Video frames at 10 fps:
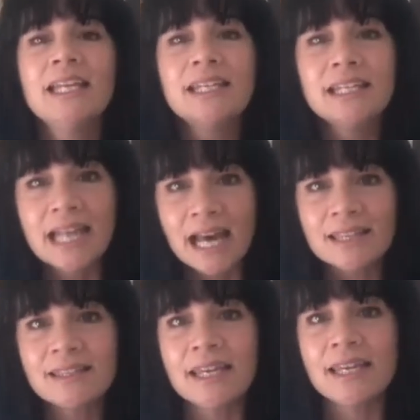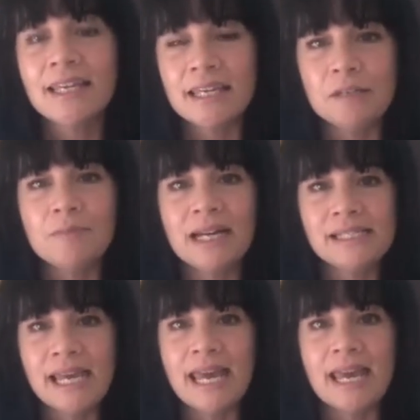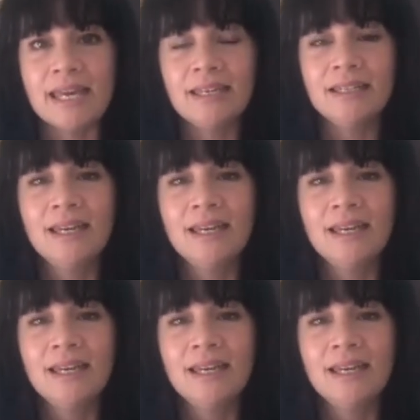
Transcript: in my day